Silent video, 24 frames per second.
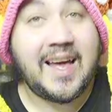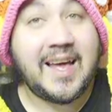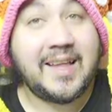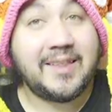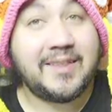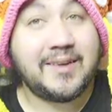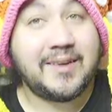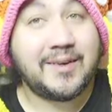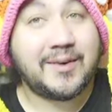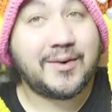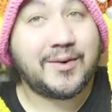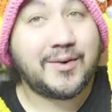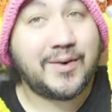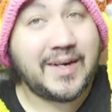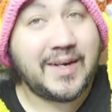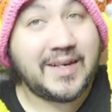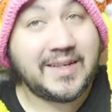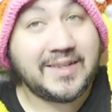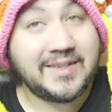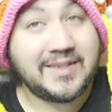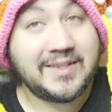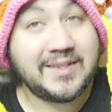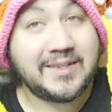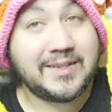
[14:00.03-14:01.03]
the
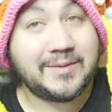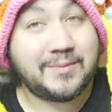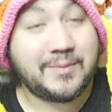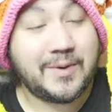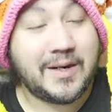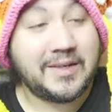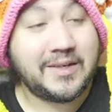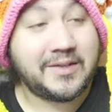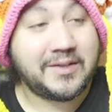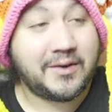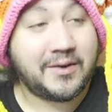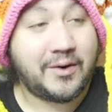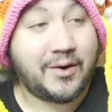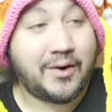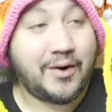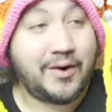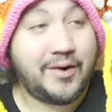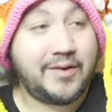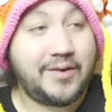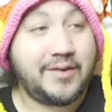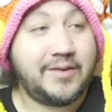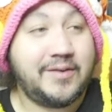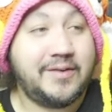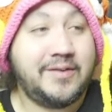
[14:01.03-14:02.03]
craziest price
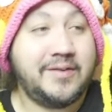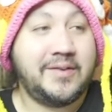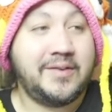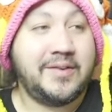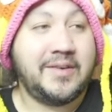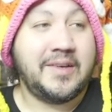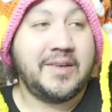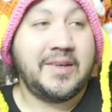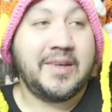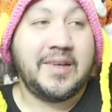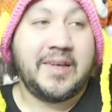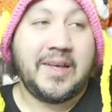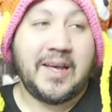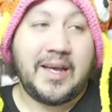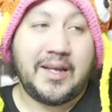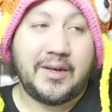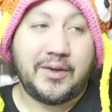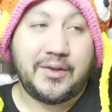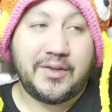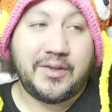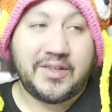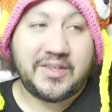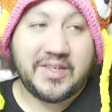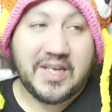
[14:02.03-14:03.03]
card. I
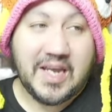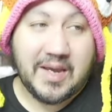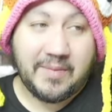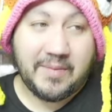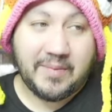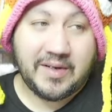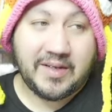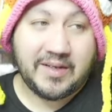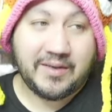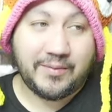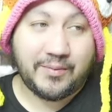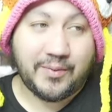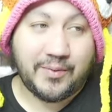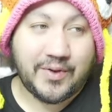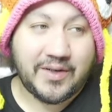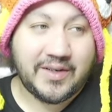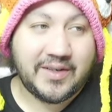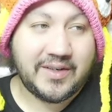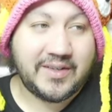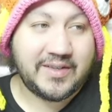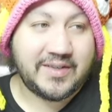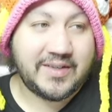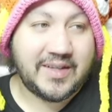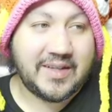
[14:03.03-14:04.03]
know the Japanese one
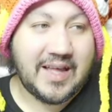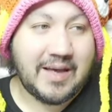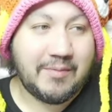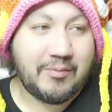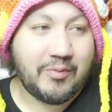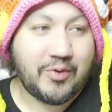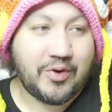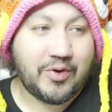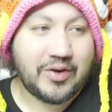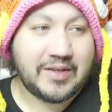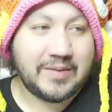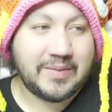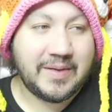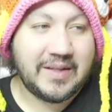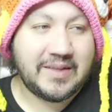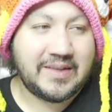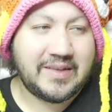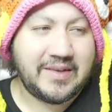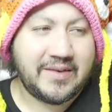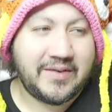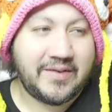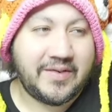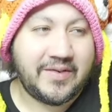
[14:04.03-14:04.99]
is a lot more expensive.